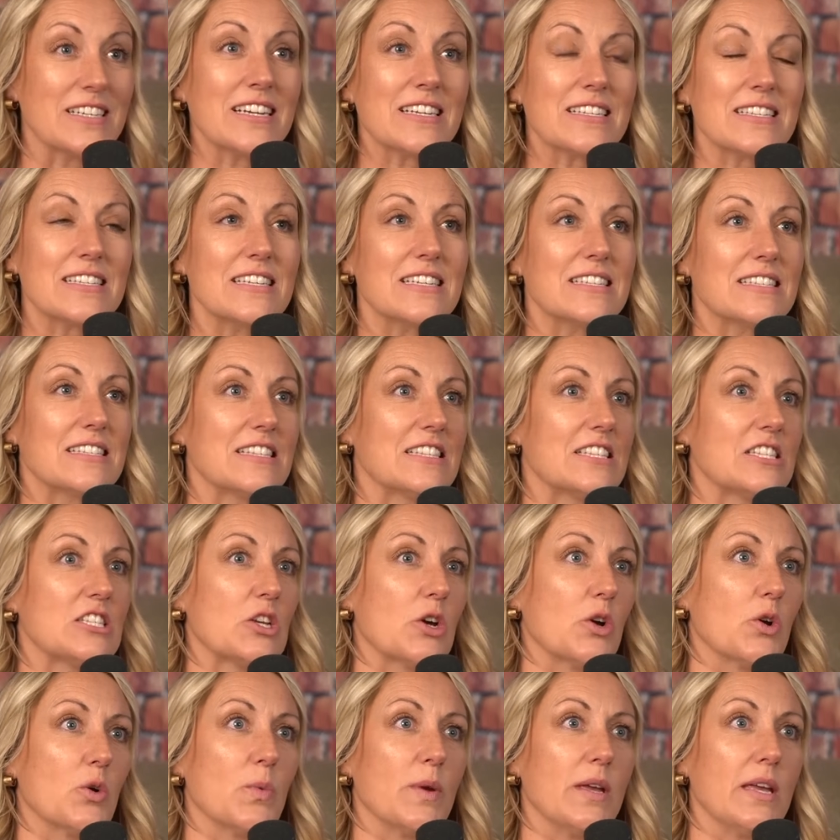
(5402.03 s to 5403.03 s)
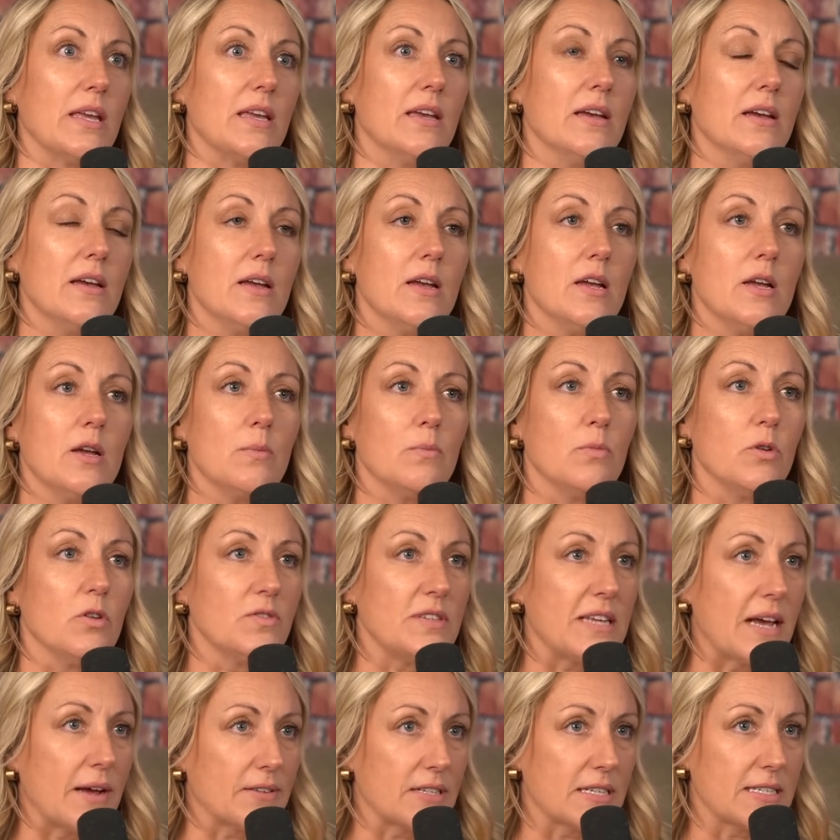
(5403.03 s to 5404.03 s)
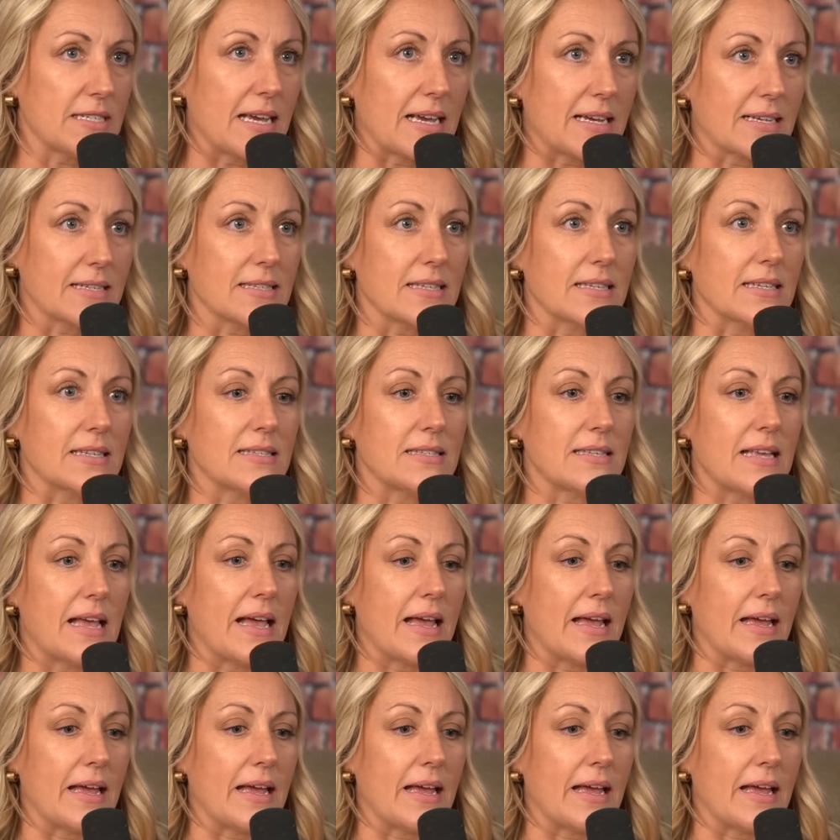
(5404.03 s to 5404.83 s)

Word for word: to Texas. And so we moved down to Texas.